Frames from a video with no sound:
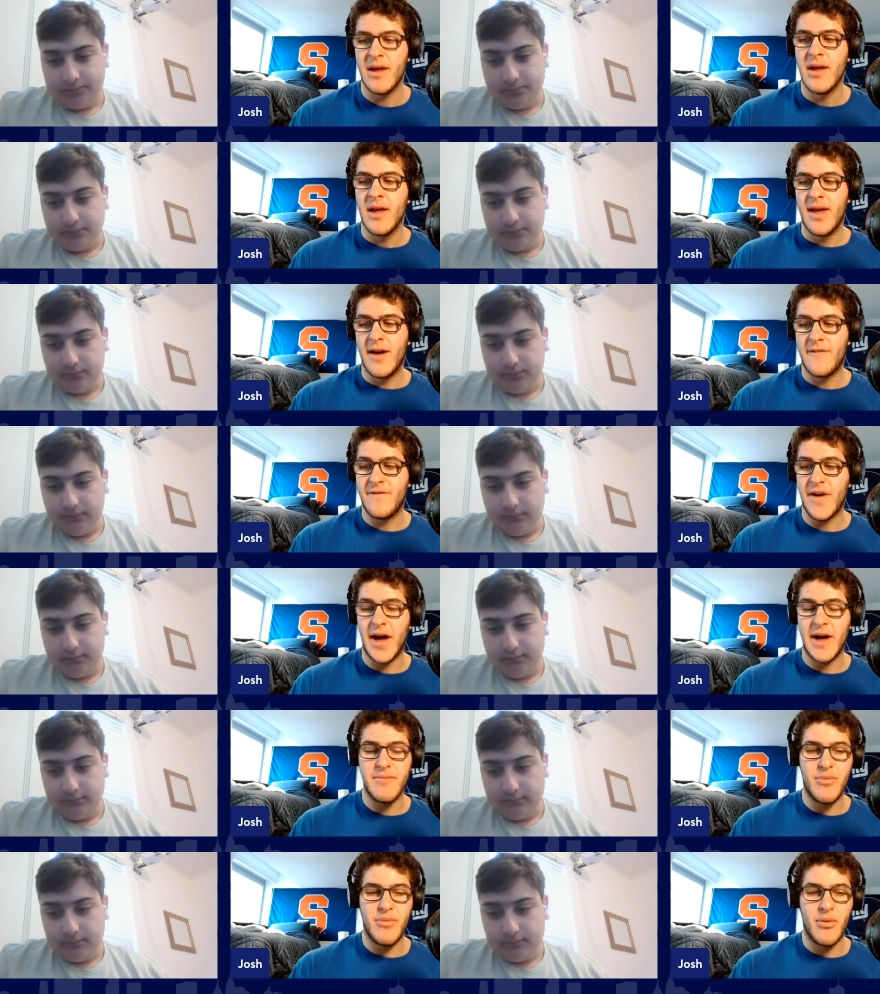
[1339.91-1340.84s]
Speaker 1: a
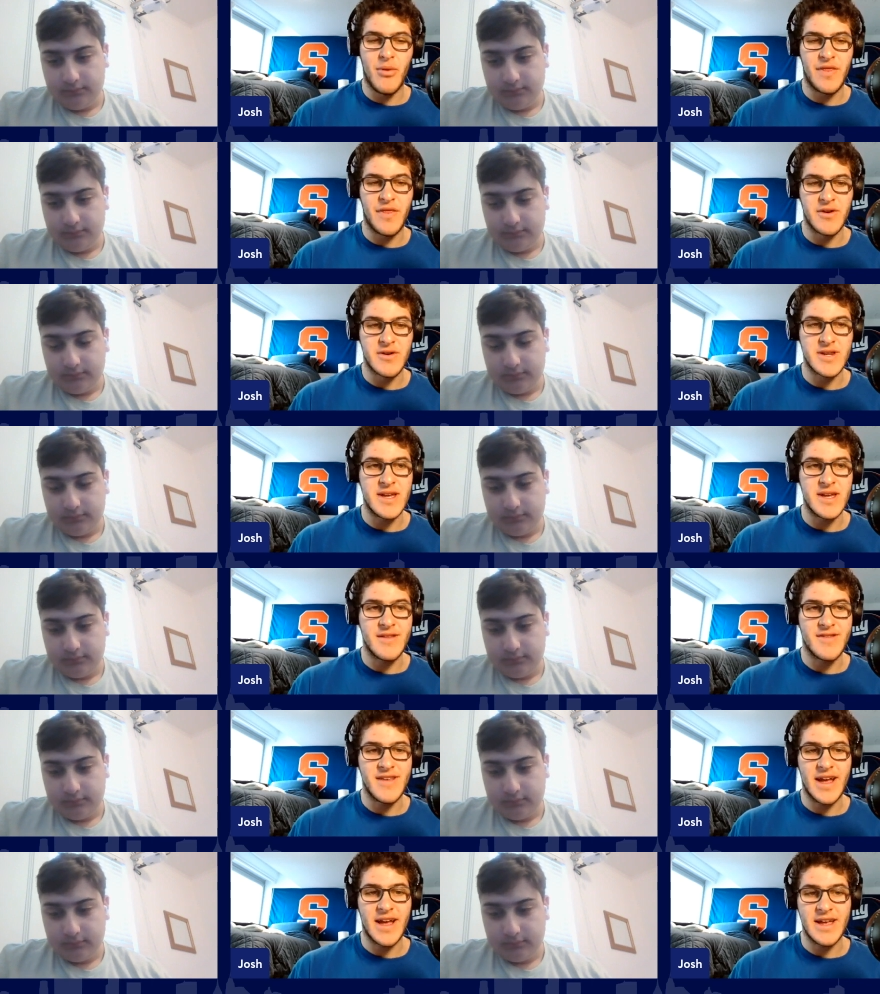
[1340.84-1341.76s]
5.13
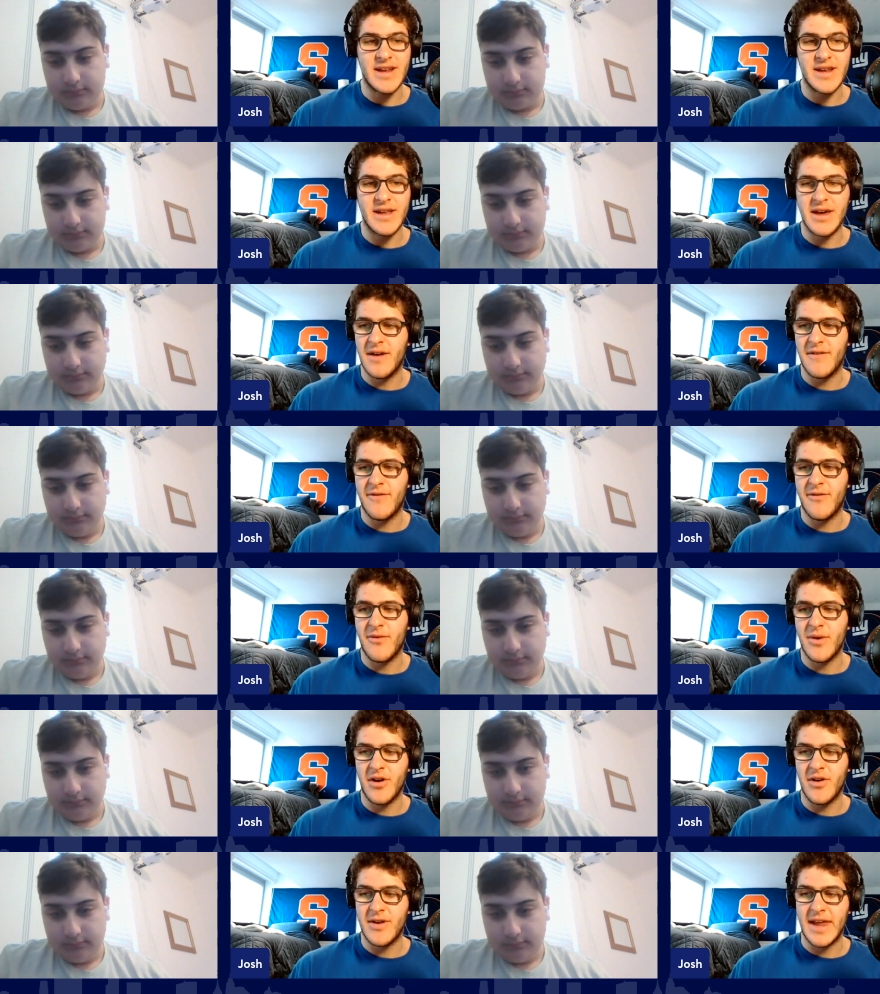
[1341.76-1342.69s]
second uh, 40
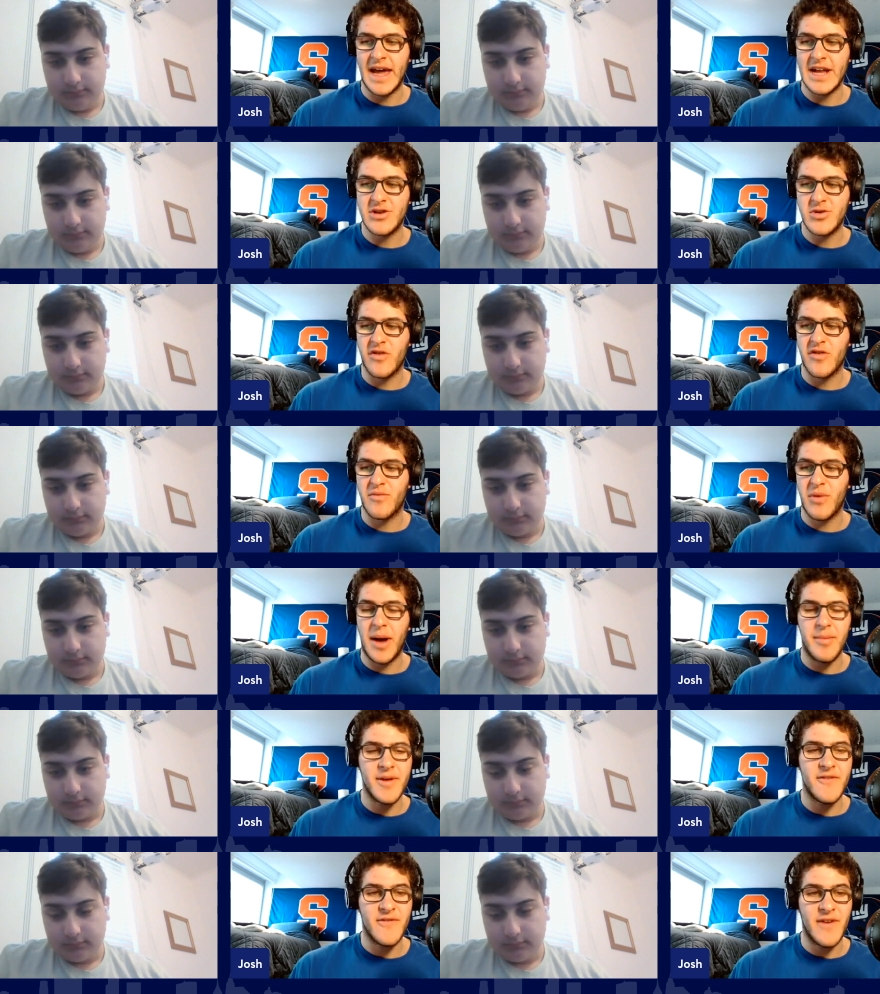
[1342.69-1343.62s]
yard dash which is probably
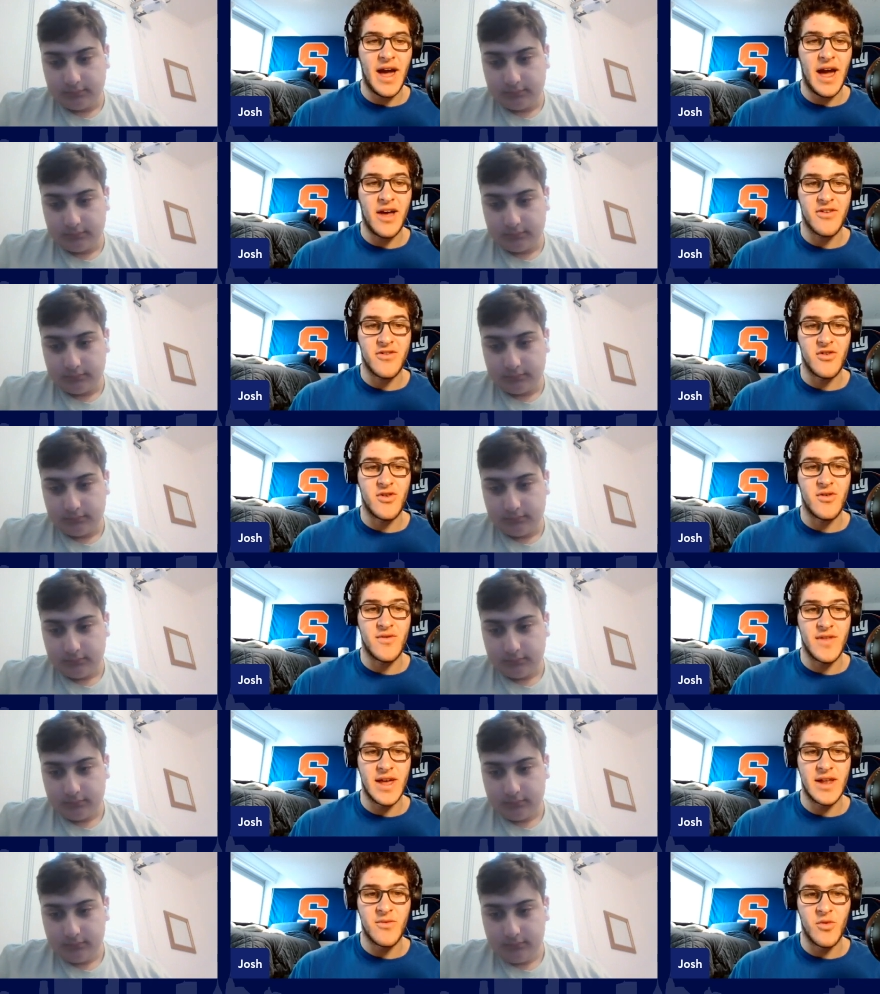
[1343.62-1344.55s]
faster
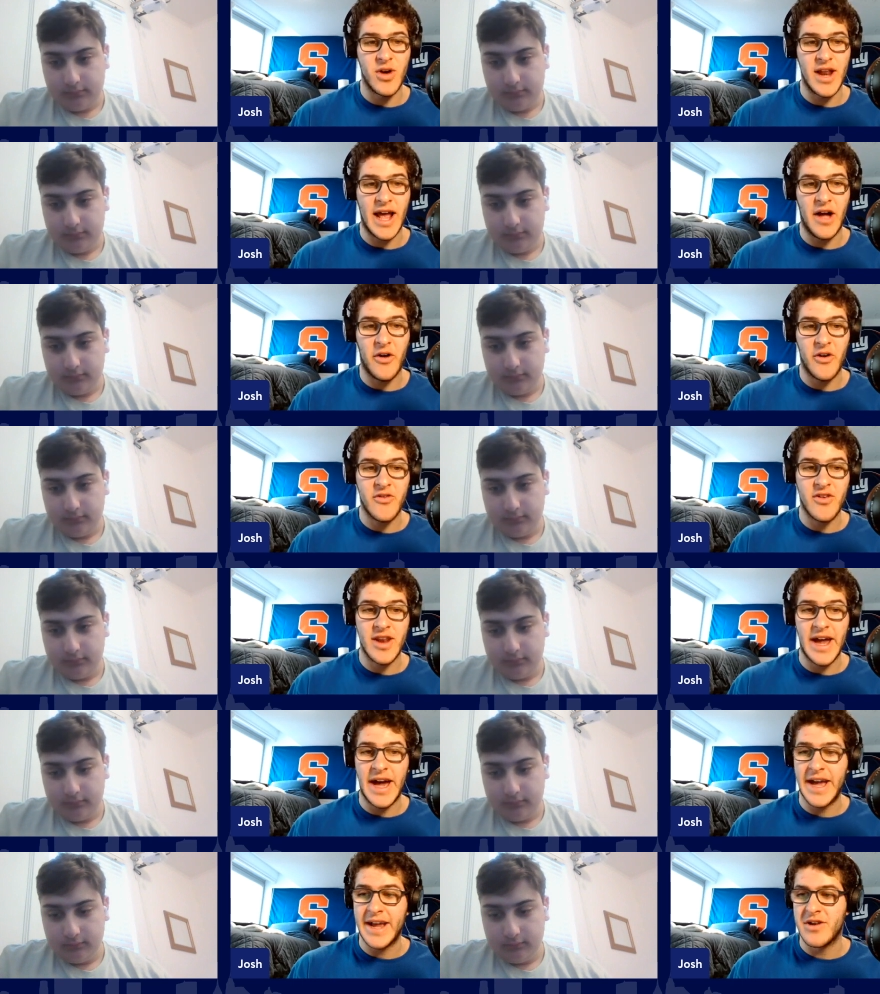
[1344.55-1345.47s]
than what alex and i
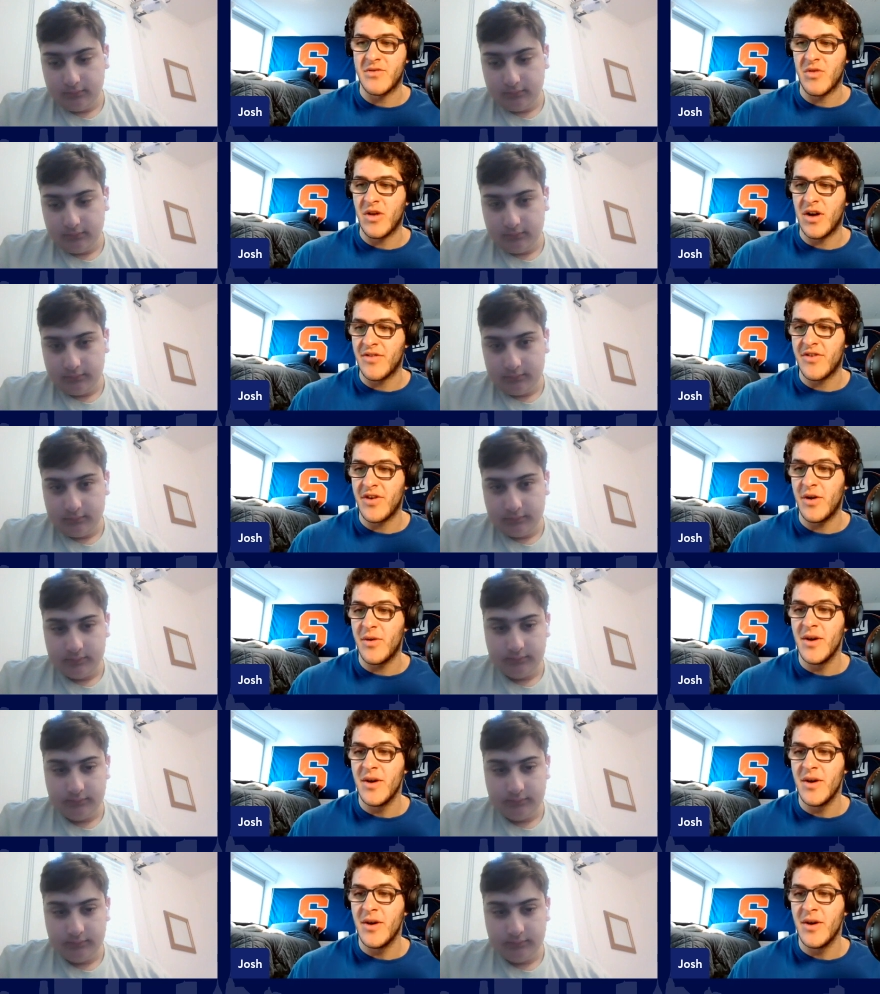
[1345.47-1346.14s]
could run so